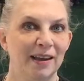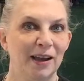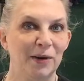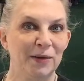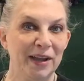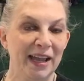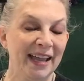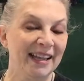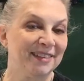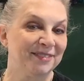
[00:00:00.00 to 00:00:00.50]

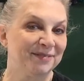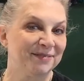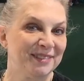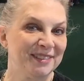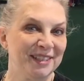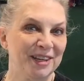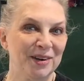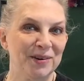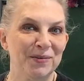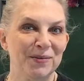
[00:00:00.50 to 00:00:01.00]
Okay.
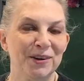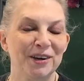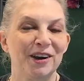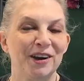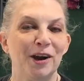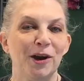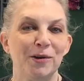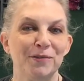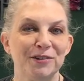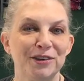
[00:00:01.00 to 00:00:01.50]
So we're
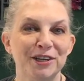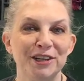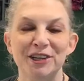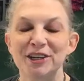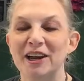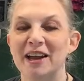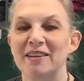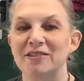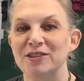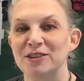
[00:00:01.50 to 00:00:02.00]
over here
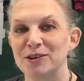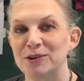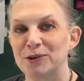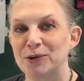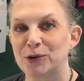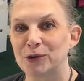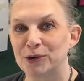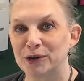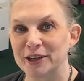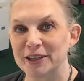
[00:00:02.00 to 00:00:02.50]
at the
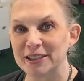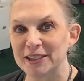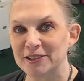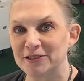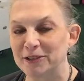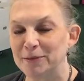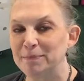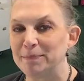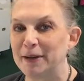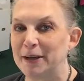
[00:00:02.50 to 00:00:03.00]
chorus
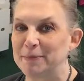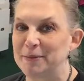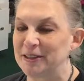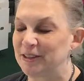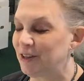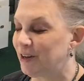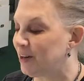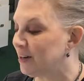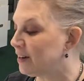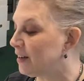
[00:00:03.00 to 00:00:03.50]
from Baby
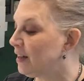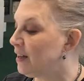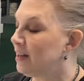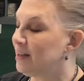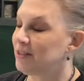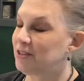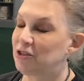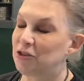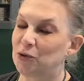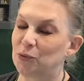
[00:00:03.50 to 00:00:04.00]
Lock
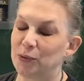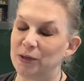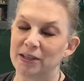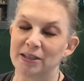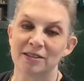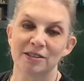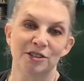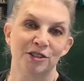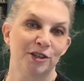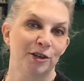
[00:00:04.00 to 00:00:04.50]
so that we
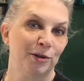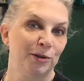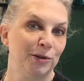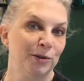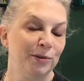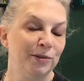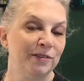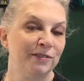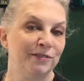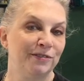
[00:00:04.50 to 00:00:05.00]
can show
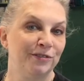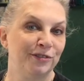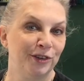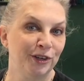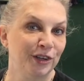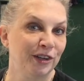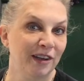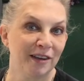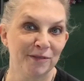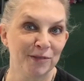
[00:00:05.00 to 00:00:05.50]
you the foot
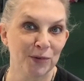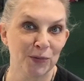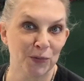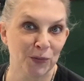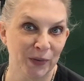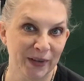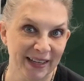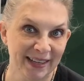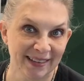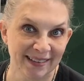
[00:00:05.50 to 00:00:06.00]
of the
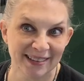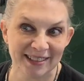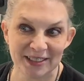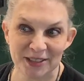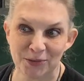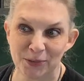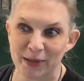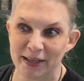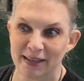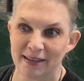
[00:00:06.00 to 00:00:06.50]
week
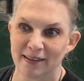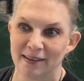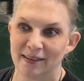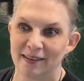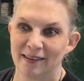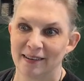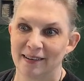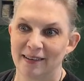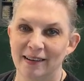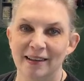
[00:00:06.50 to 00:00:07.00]
this week.
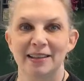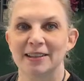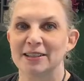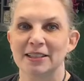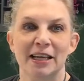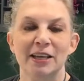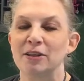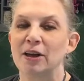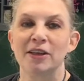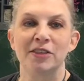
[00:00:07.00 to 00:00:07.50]
Okay. And,
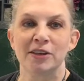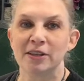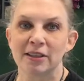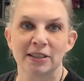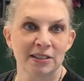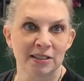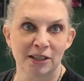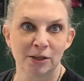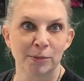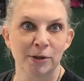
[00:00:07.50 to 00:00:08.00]
and I think
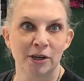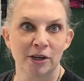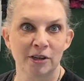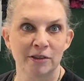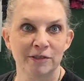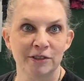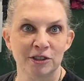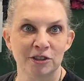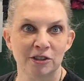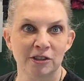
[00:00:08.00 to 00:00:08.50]
that's going to be our
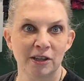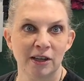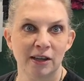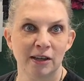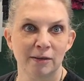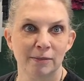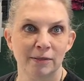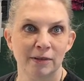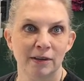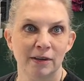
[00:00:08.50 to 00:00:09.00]
official name.
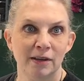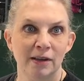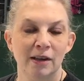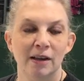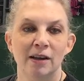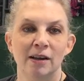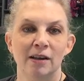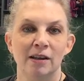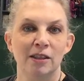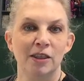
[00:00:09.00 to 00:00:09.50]
I think we're going
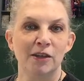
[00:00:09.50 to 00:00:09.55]
to have to